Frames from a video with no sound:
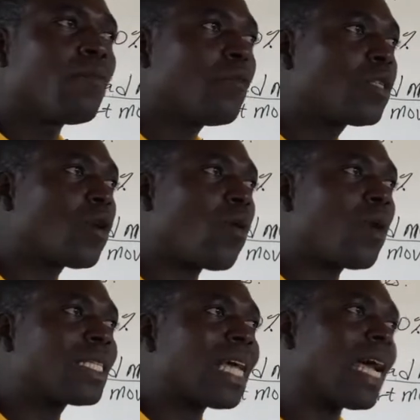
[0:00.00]
with your
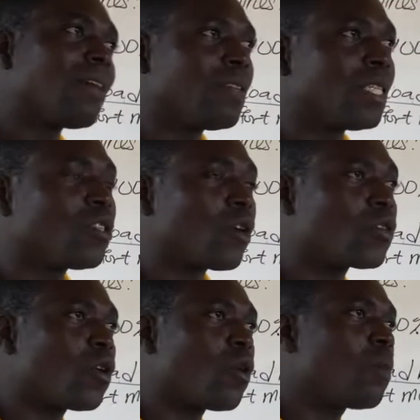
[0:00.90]
water and with your
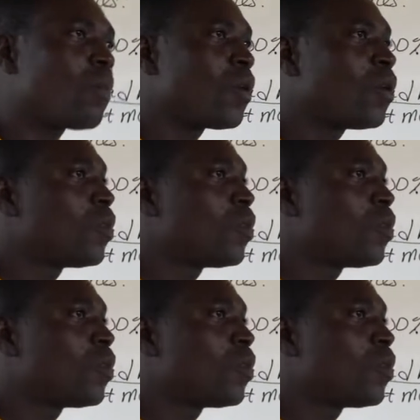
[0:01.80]
soap.